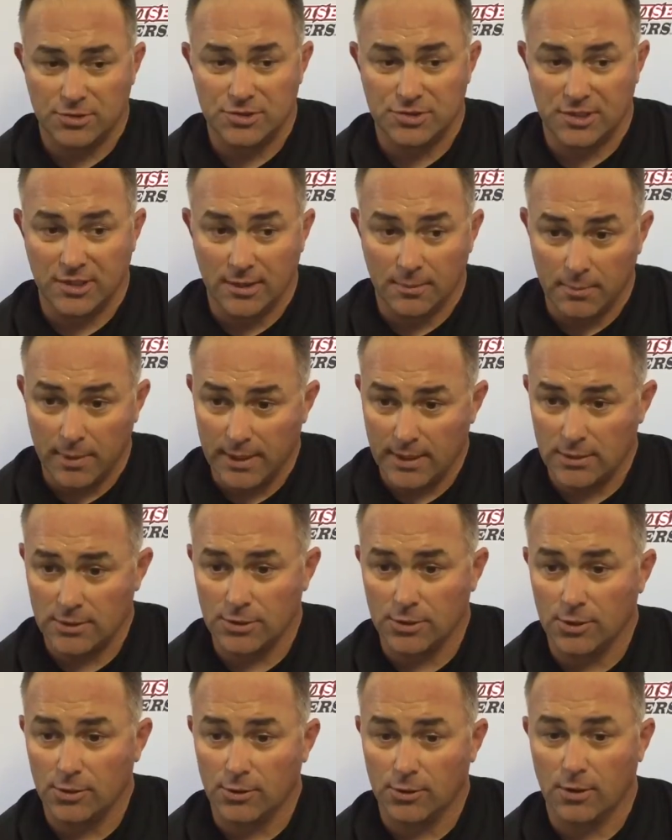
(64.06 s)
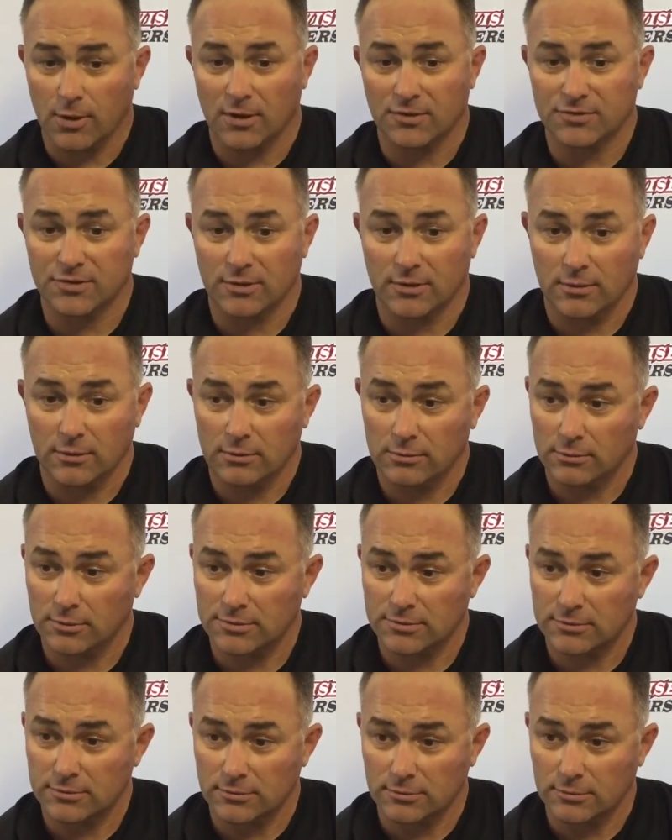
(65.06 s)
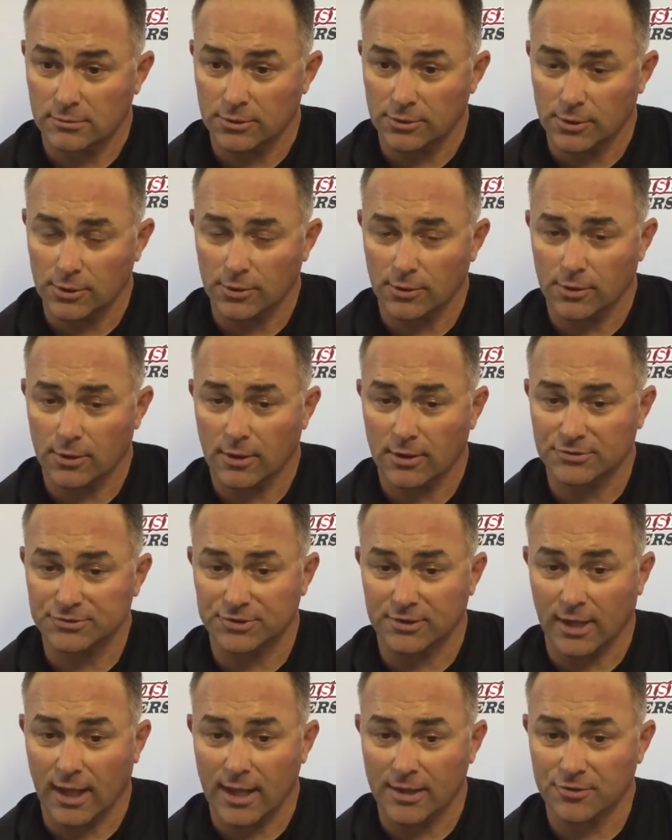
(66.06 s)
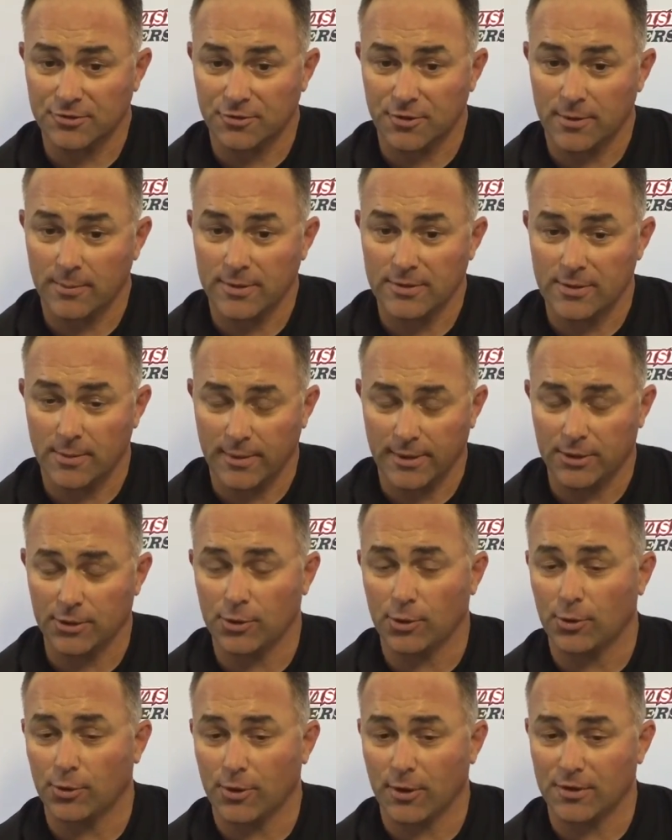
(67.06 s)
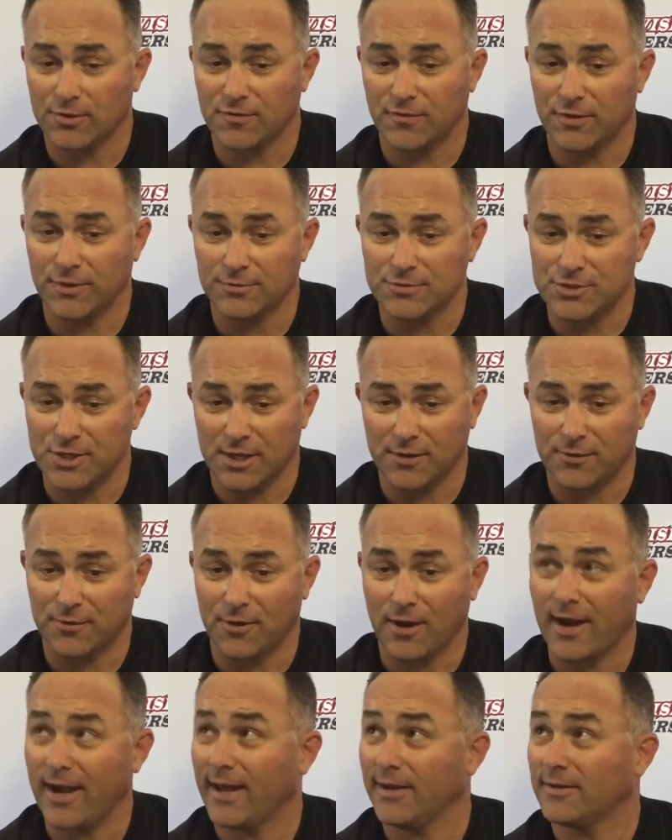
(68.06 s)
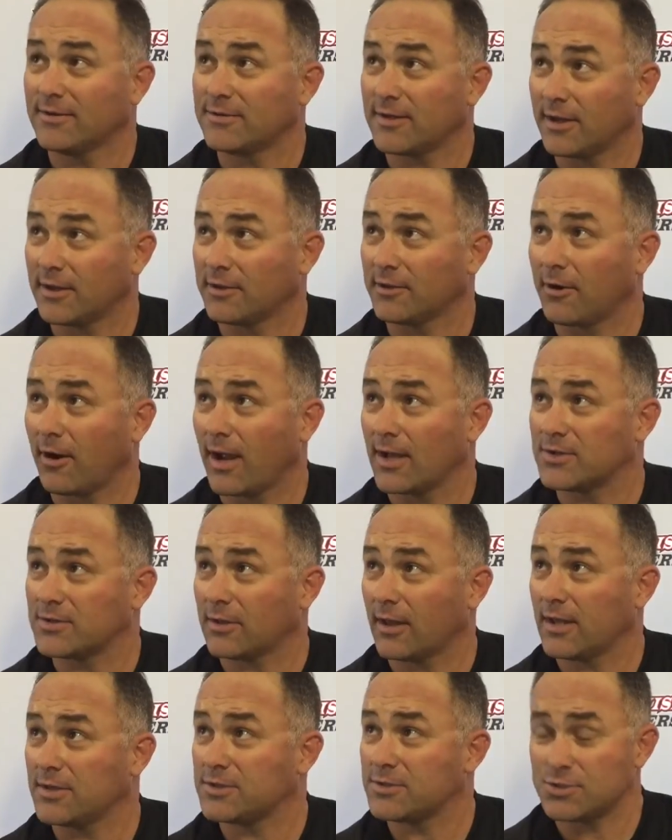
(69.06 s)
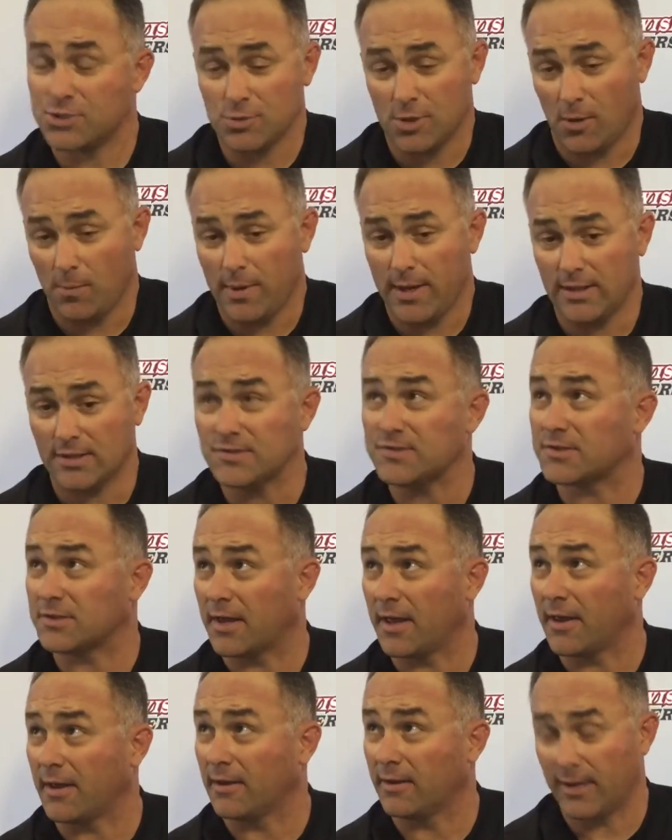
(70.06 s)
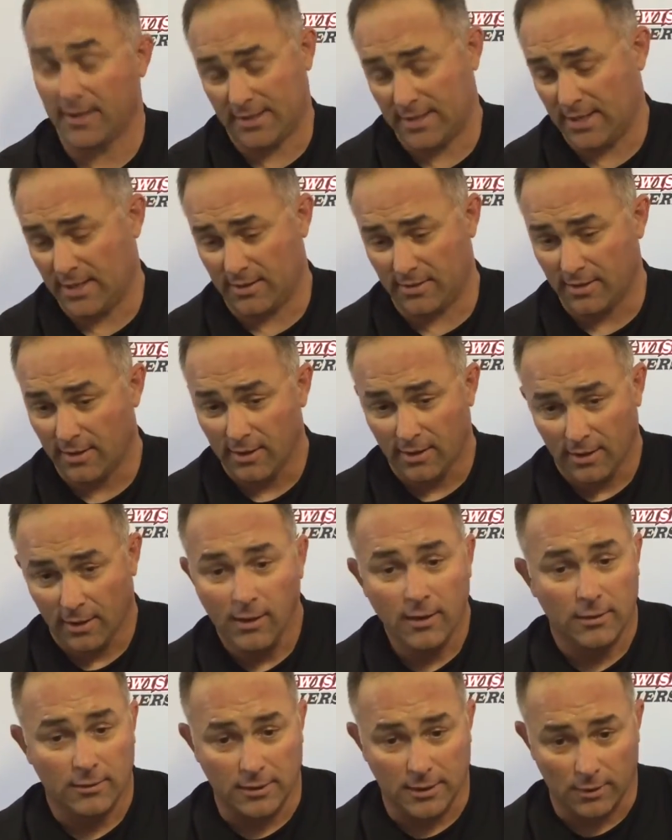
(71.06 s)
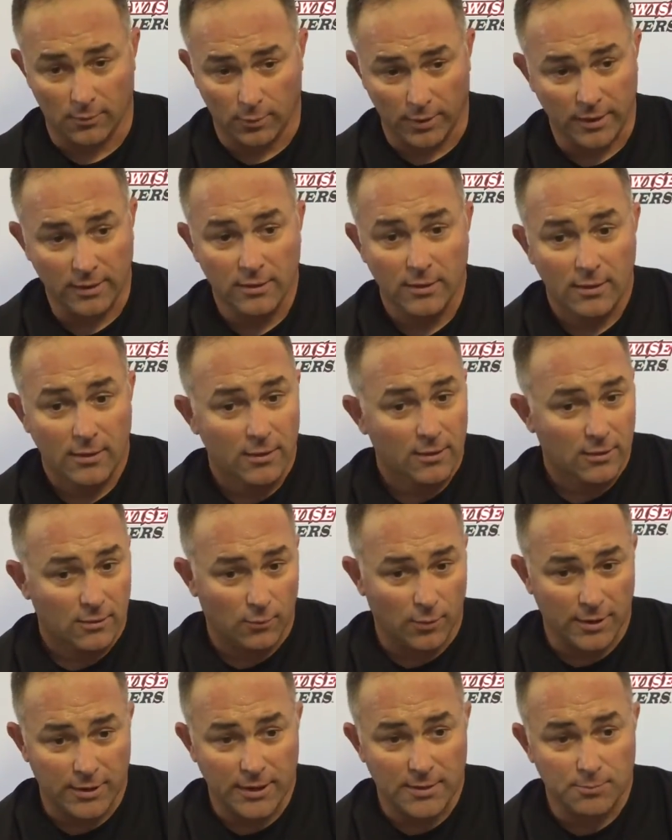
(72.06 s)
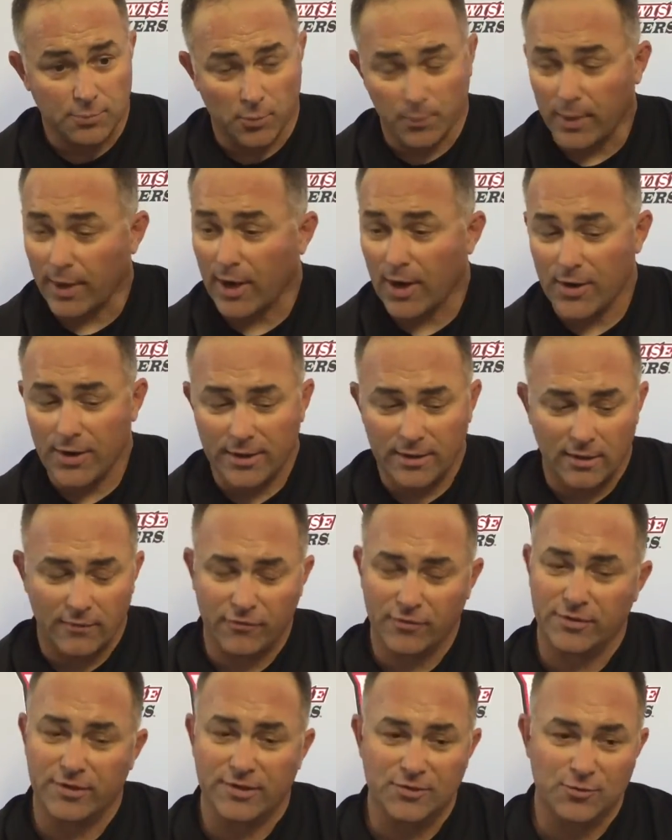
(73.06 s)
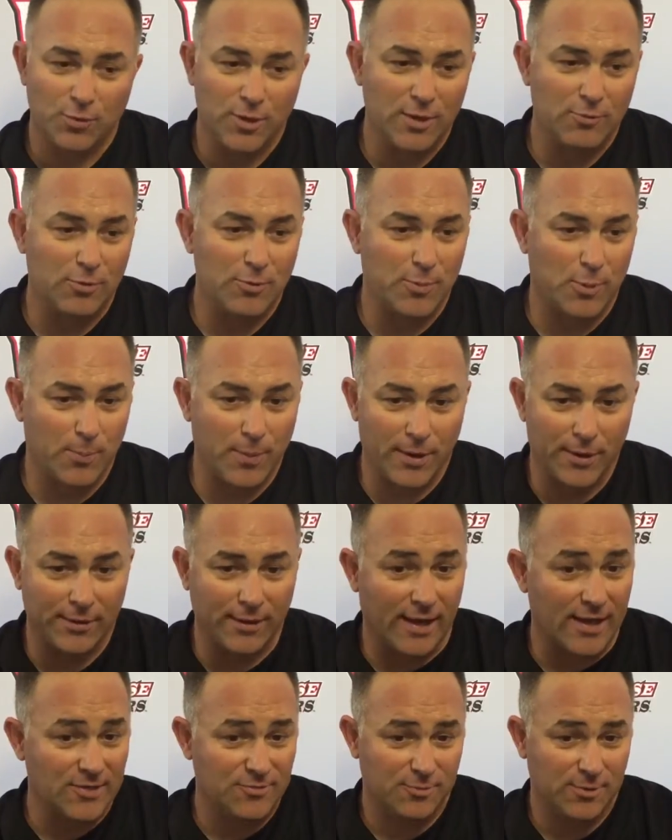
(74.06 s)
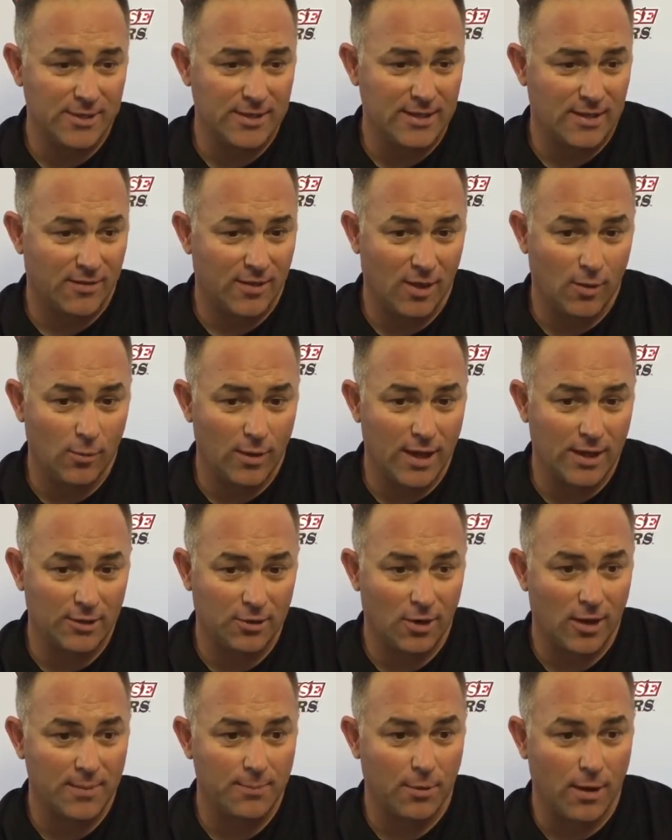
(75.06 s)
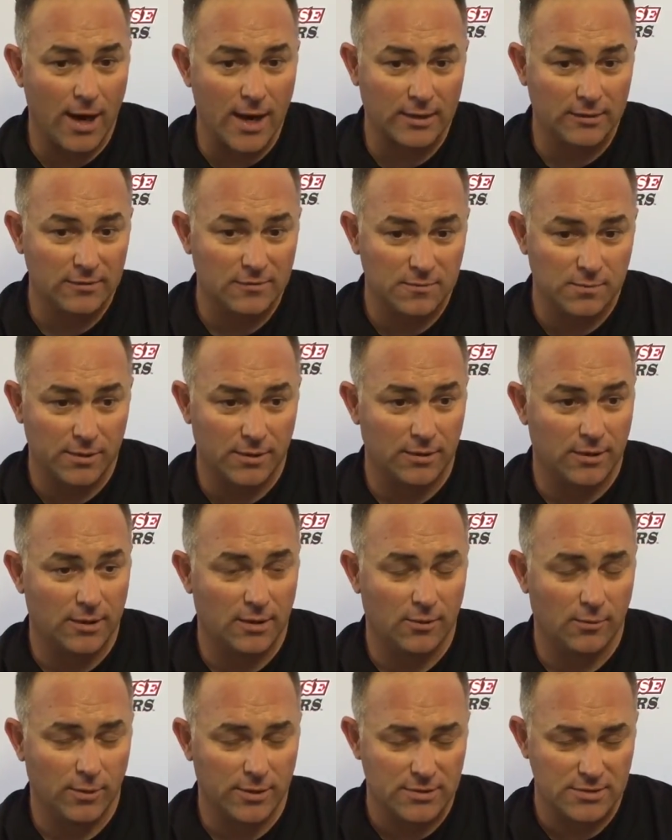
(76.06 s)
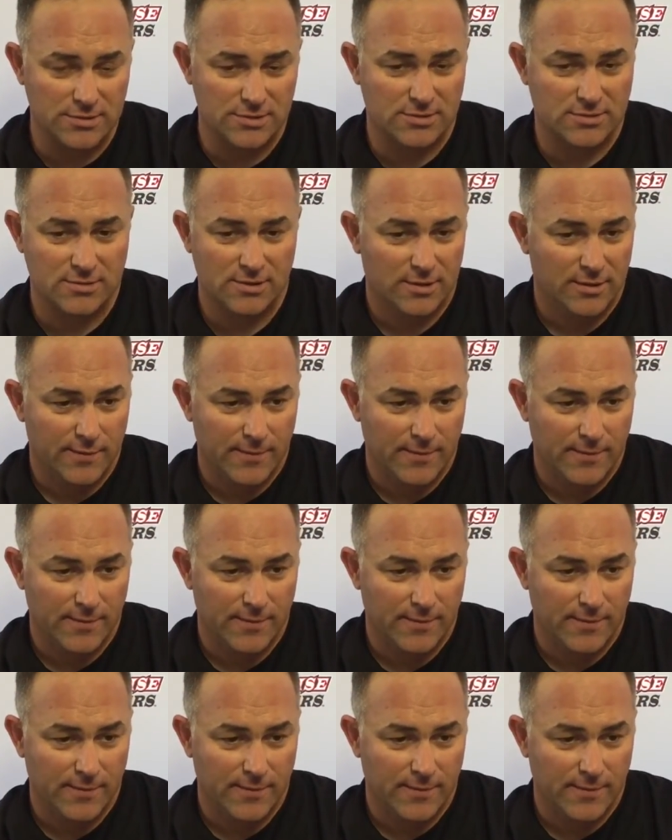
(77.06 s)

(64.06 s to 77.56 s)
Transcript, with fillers: just get beat and you go across a you go across the line of scrimmage. I mean, you go across the field, shake their hand, and say congratulations, you all beat us today, and they did. You know, we we didn't prepare any different this week. We prepared last week. I thought we had a great practice, but you know, we just